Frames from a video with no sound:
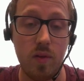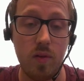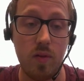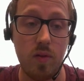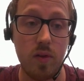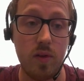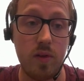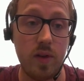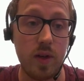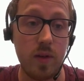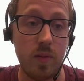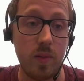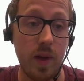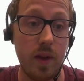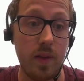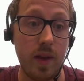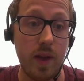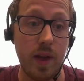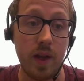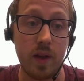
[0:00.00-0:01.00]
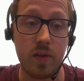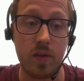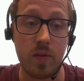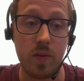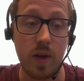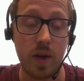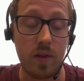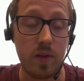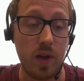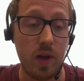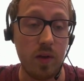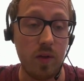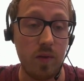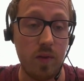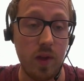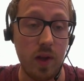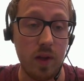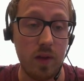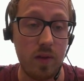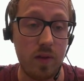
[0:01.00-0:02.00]
or generate extracts out of
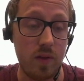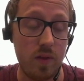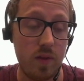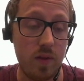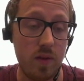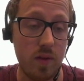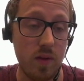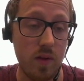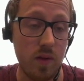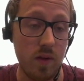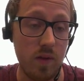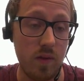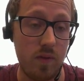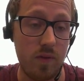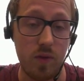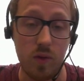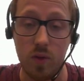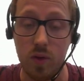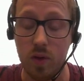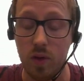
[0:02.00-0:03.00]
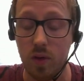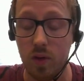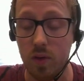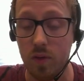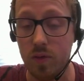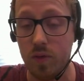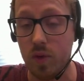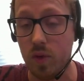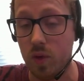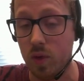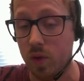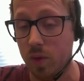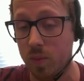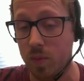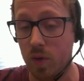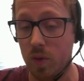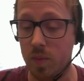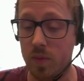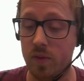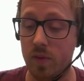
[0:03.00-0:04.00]
that for other
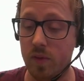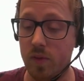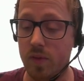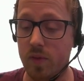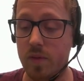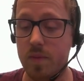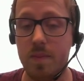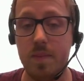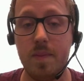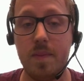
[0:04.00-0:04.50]
purposes.